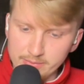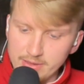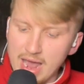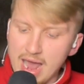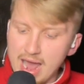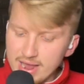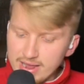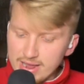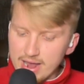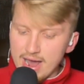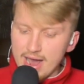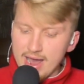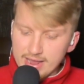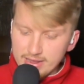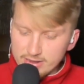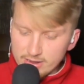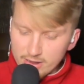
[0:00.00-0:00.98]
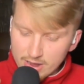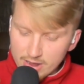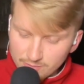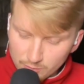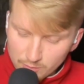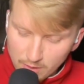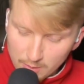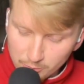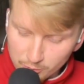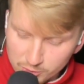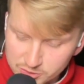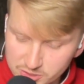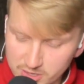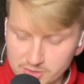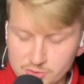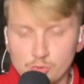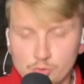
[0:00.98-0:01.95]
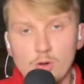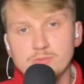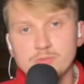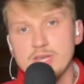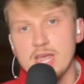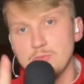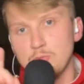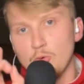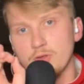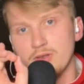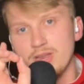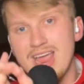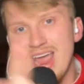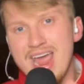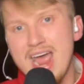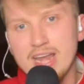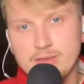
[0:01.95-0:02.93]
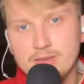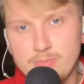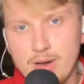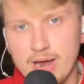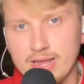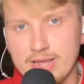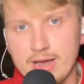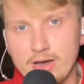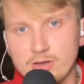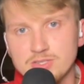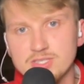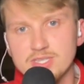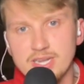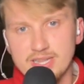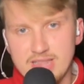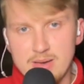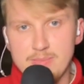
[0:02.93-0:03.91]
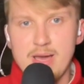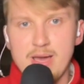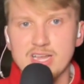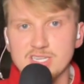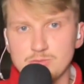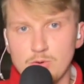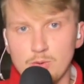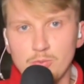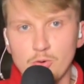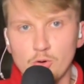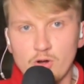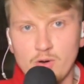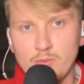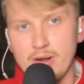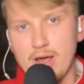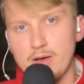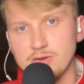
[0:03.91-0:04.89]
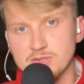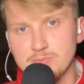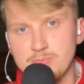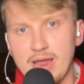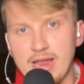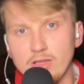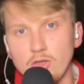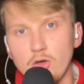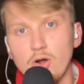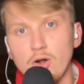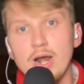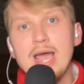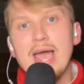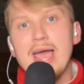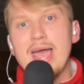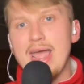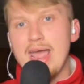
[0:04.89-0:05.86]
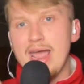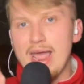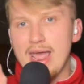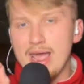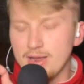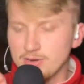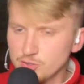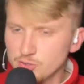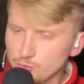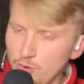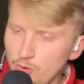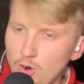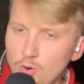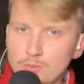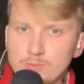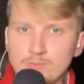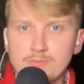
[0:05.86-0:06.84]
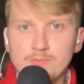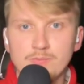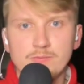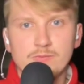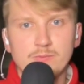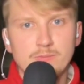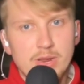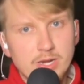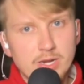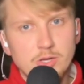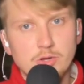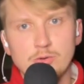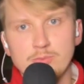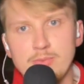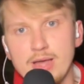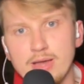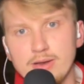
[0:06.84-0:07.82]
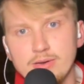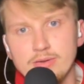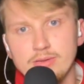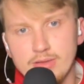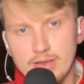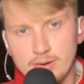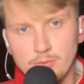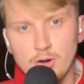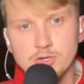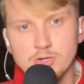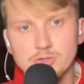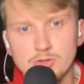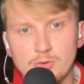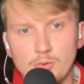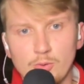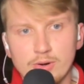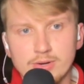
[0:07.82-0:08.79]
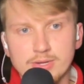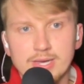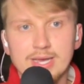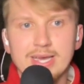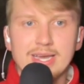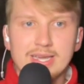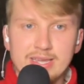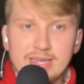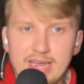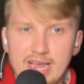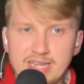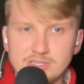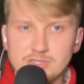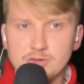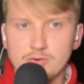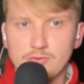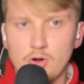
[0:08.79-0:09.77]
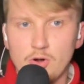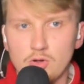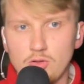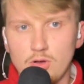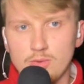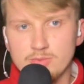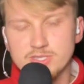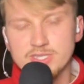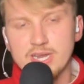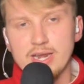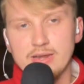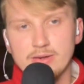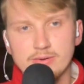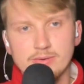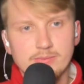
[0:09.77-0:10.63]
I have appreciated Jerome Tang more than anybody else in that basketball program when I was at Baylor. Jerome, me to you, man. Let him rush the court. Kansas over Oklahoma State.